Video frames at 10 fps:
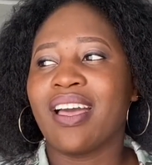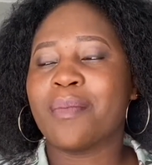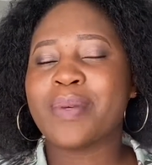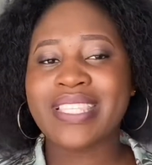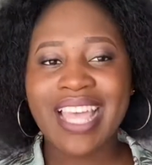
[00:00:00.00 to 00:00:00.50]

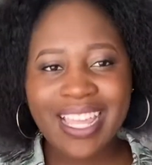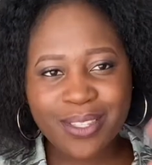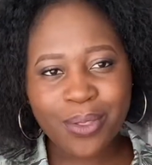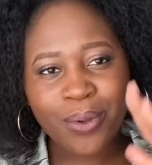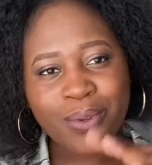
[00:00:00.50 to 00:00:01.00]

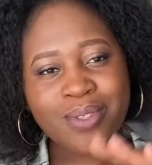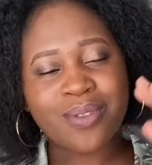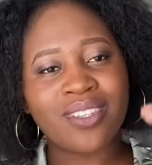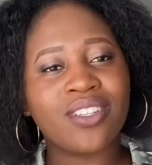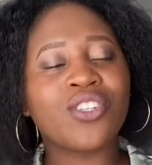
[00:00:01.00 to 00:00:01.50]
besides
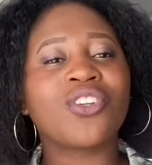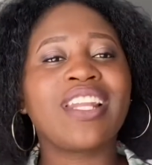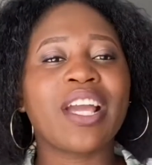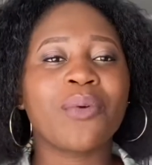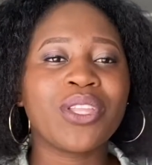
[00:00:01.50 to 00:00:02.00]
those, you know,
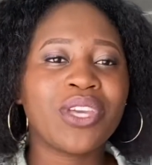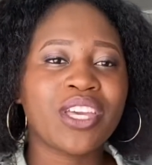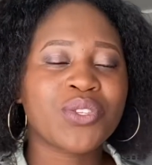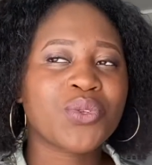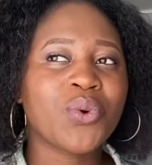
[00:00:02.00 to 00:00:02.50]
like when you're
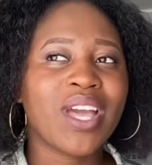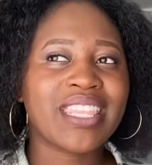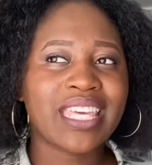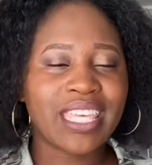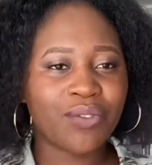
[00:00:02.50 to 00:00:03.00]
in school
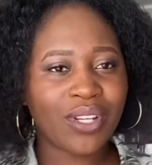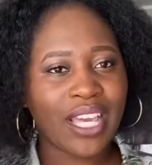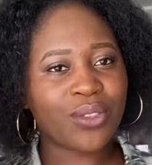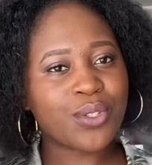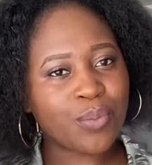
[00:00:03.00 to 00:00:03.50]
and they give you
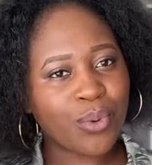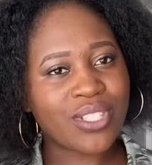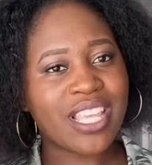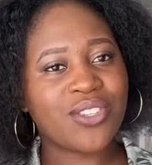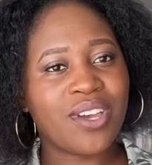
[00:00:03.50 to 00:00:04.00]
like those
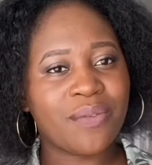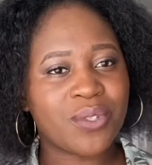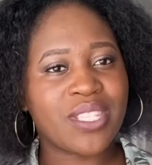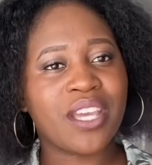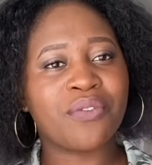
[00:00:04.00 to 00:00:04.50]
books that you have
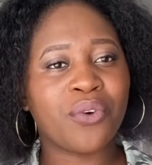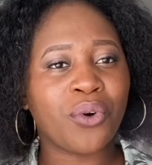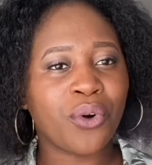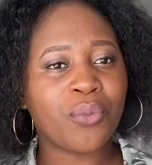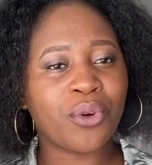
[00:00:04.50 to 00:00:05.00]
to take for
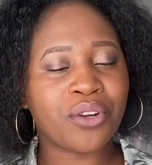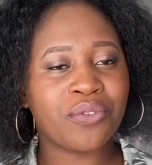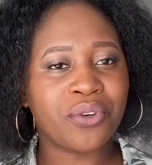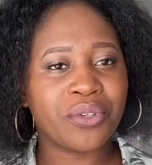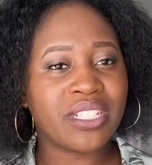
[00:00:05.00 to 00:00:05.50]
homework
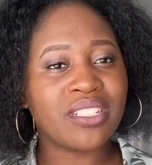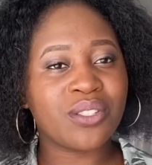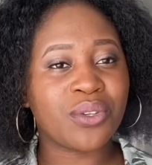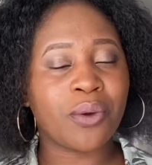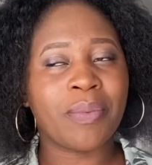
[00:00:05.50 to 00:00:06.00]
for reading
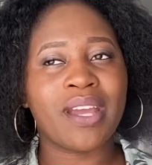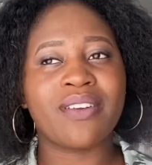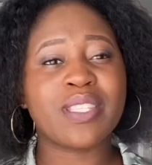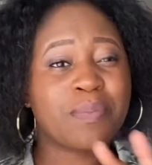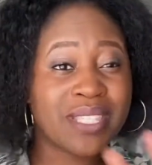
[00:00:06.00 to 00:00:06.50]
to your
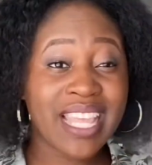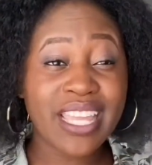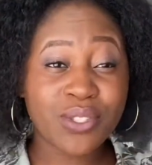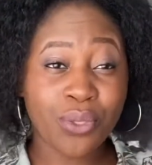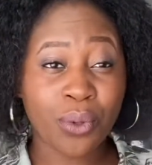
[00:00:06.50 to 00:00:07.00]
parents,
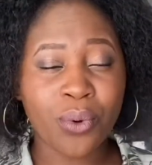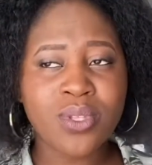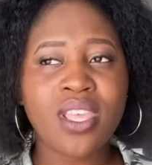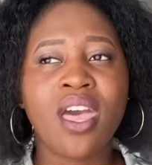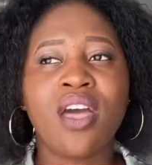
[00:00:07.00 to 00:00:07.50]
besides
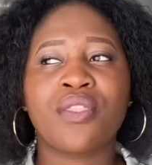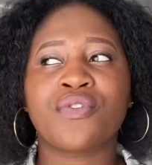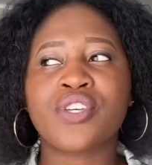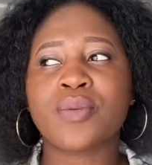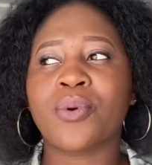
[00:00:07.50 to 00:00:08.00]
those, the
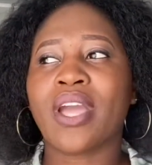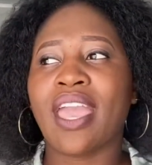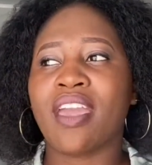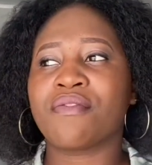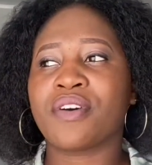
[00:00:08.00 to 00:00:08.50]
first book I
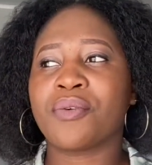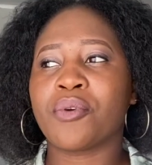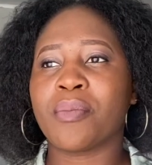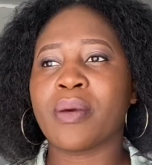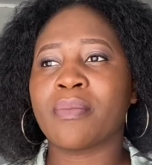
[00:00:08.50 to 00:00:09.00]
ever
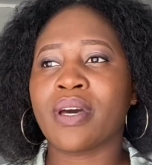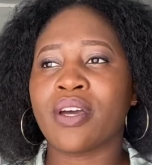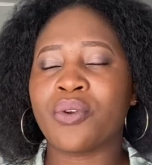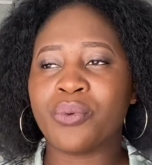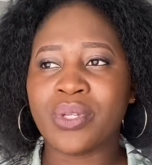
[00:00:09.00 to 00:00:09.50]

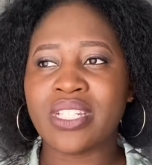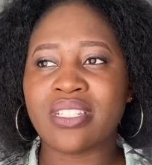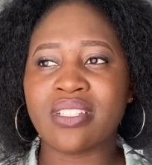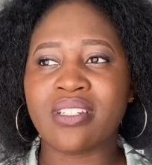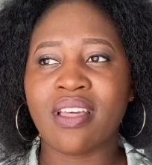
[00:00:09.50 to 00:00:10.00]
remember
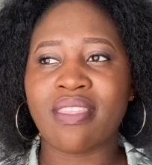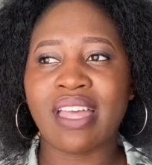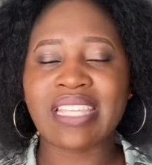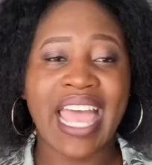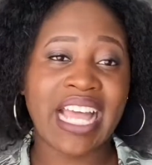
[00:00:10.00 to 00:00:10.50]
reading
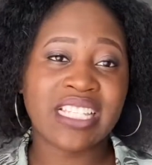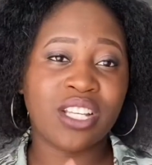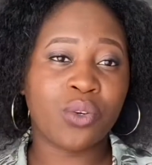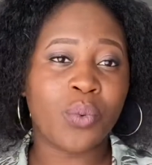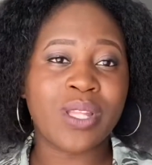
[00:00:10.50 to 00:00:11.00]
that I
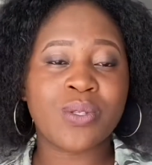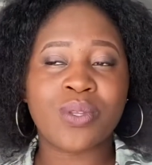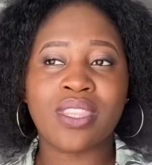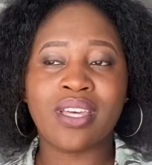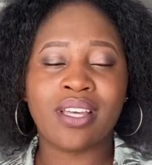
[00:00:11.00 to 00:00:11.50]
actually went
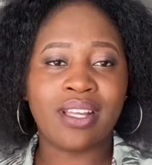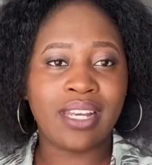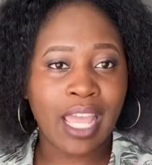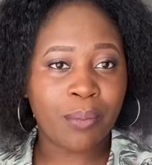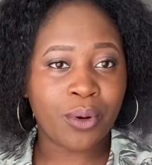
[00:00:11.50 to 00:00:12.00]
to the
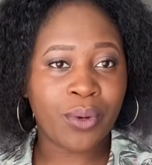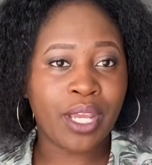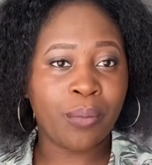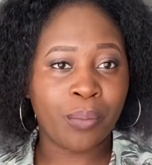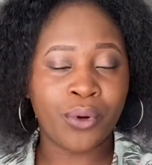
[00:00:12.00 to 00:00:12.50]
library
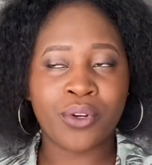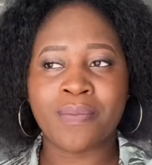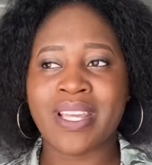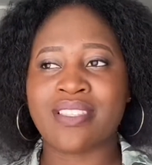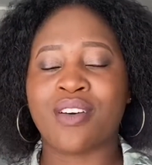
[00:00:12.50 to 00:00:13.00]
and borrowed
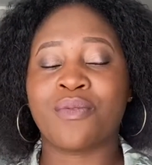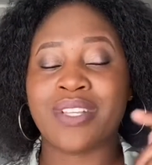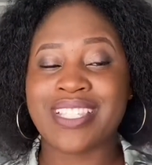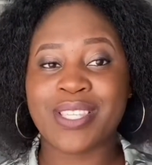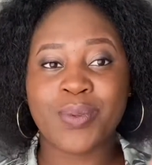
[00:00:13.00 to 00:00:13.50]
myself
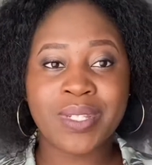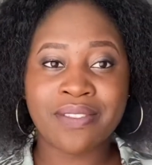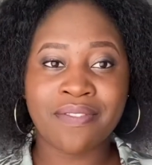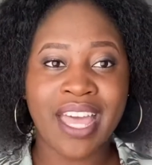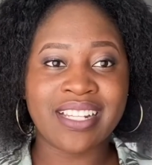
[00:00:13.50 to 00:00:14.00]
was the Sweet
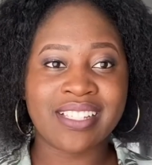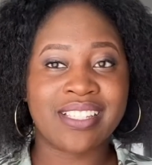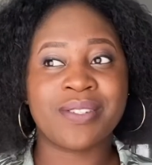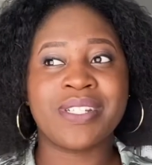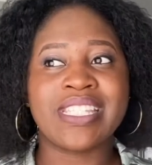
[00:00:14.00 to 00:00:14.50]
Valley
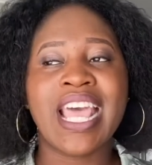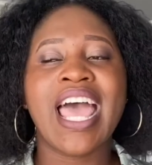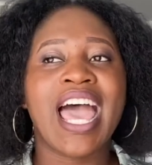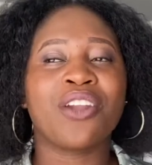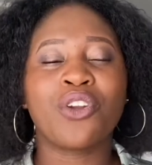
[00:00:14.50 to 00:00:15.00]
series.
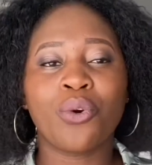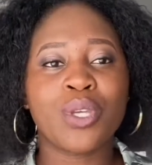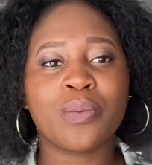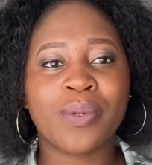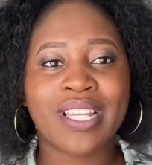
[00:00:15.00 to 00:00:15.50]
I don't know
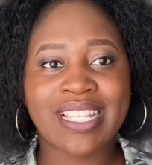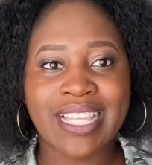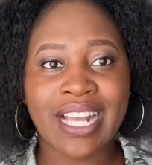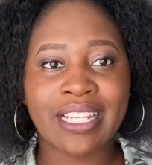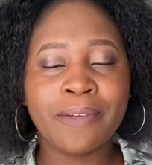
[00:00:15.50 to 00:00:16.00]
which book
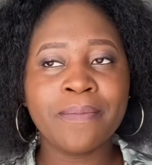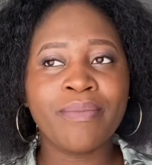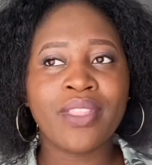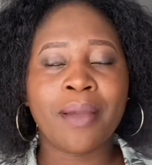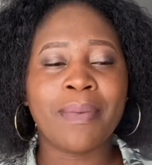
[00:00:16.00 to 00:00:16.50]
exactly,
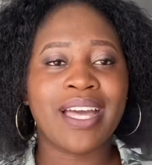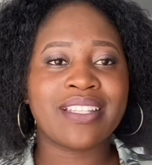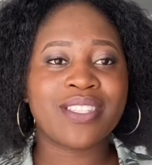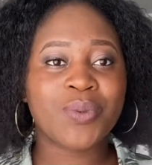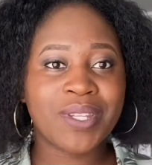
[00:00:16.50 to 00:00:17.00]

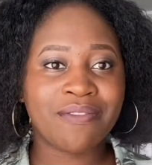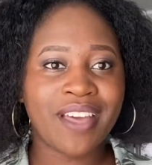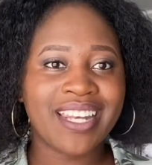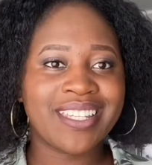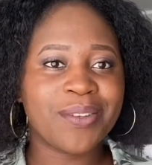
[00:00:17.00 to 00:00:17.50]
but Sweet
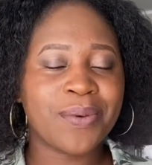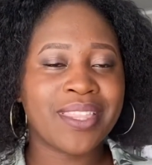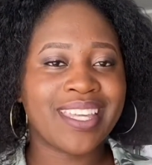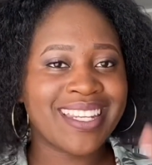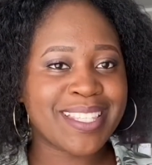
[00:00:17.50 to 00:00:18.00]
Valley
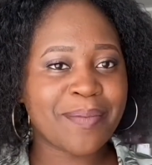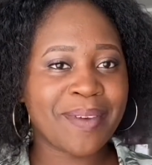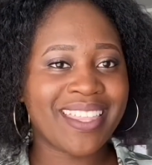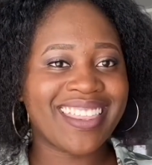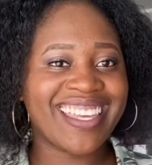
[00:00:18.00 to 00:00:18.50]
with
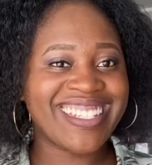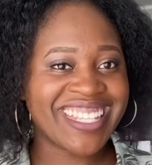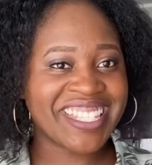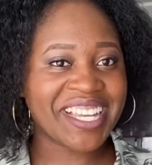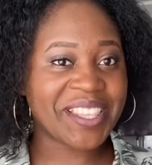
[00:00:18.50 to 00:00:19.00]
Elizabeth and
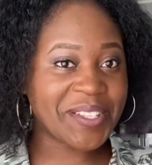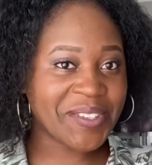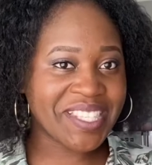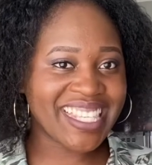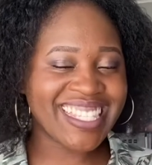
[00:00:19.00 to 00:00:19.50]
Jessica, the
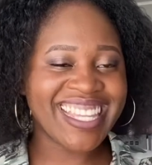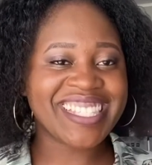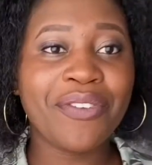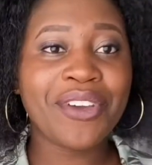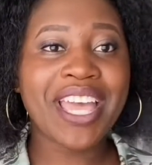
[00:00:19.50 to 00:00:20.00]
twin
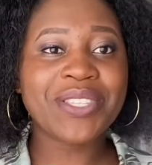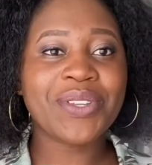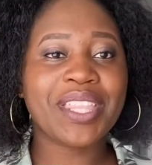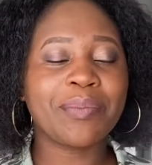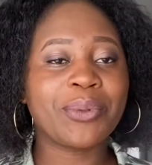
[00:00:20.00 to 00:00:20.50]
sisters. guys
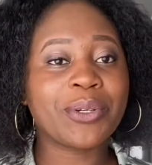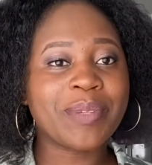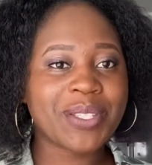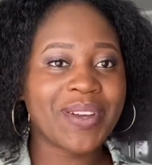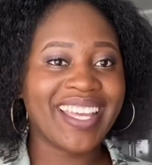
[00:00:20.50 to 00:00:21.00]
know that book,
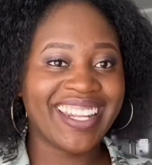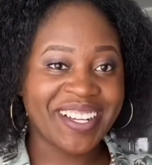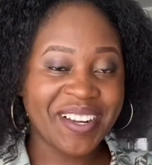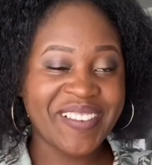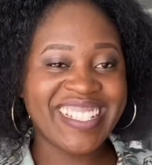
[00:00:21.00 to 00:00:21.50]
please go ahead
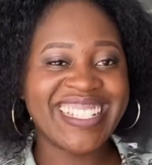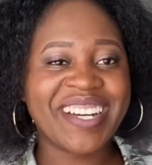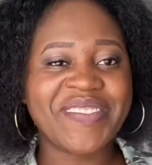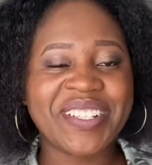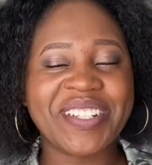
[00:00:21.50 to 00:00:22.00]
and comment it
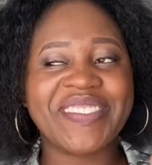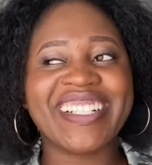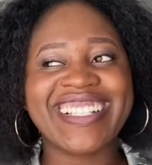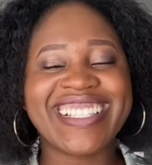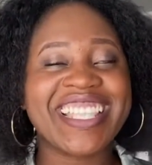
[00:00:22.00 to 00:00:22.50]
down below,
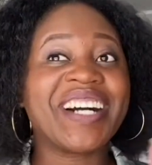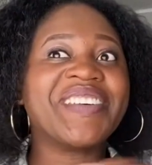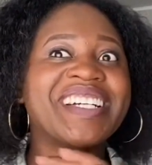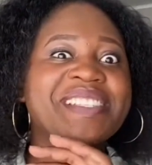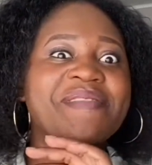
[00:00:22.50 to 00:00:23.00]
because that
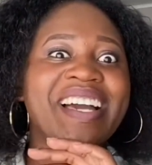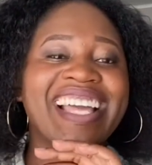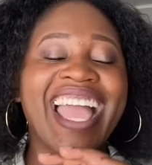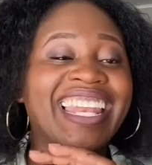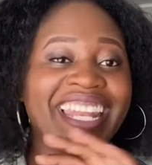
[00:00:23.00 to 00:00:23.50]
was my,
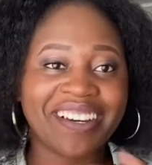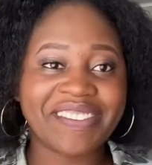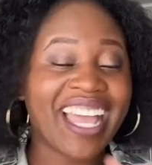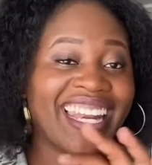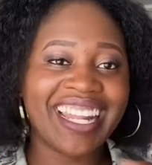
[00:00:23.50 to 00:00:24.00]
I
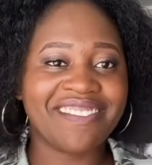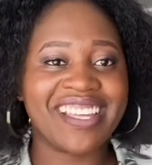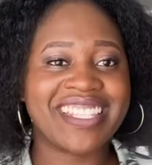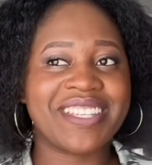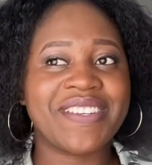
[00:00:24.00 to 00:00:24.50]
loved
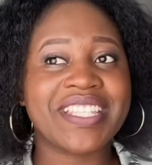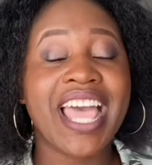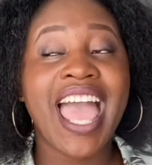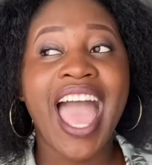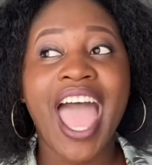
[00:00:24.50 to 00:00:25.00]
that series.
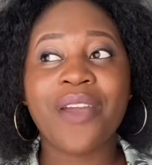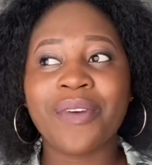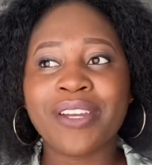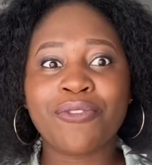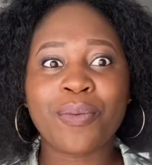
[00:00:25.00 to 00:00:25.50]
I
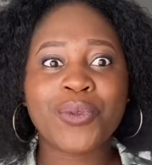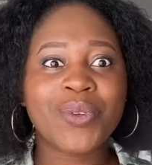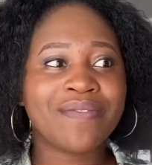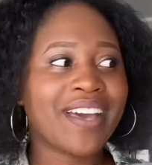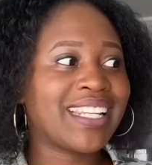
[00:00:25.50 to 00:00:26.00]
read from
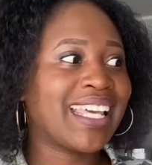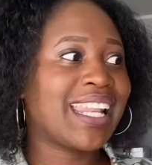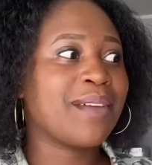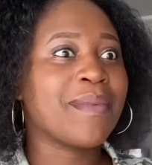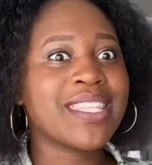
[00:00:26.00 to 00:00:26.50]
Sweet Valley
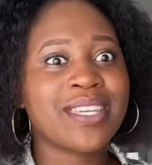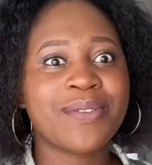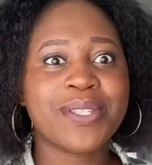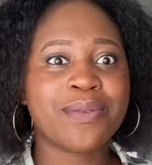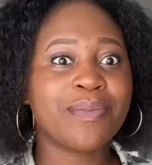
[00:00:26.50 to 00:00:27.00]

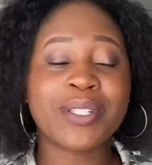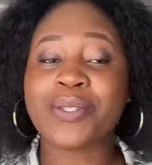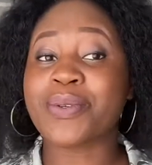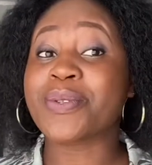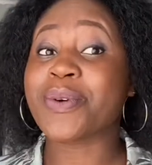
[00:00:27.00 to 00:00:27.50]
elementary to middle
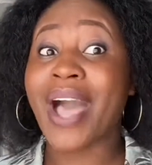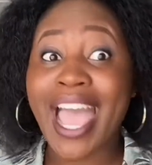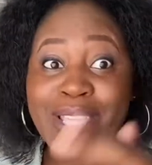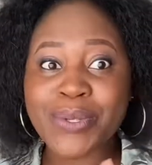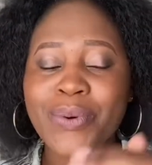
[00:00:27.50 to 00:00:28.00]
school to
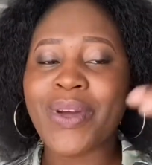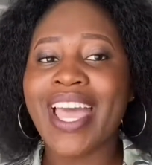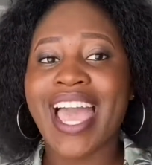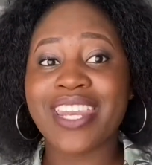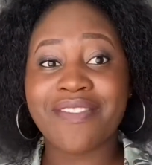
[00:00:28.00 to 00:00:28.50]
high school,
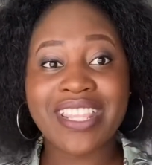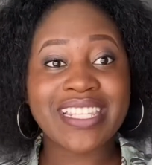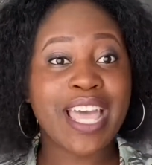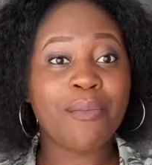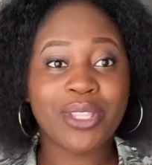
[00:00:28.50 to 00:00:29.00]
and even the
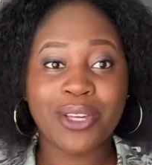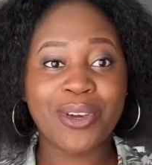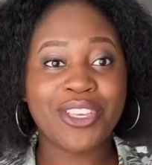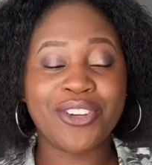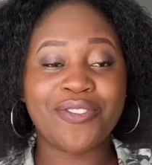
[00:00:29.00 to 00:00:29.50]
time when they
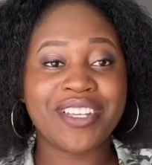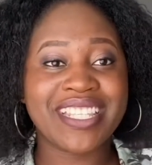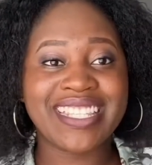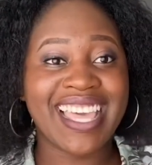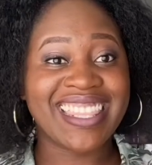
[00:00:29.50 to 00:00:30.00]
were in
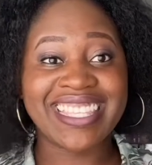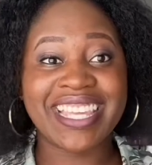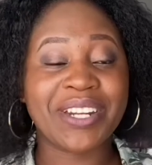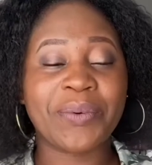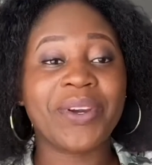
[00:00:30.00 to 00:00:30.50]
university and they
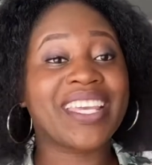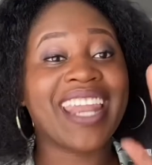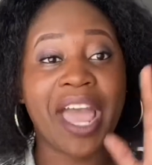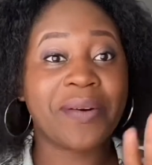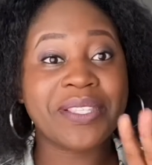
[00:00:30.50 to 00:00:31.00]
started
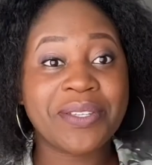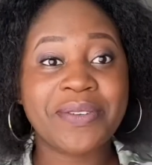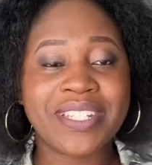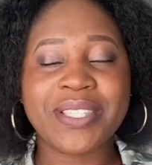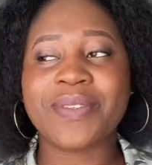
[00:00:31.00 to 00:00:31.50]
working, I was
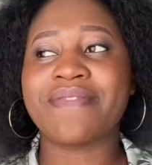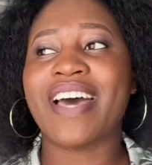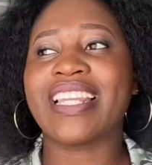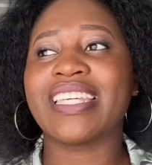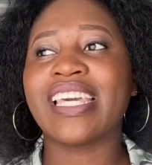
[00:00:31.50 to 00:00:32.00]
still reading Sweet
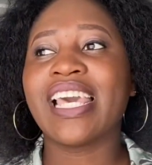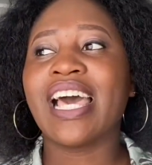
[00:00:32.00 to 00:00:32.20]
Valley.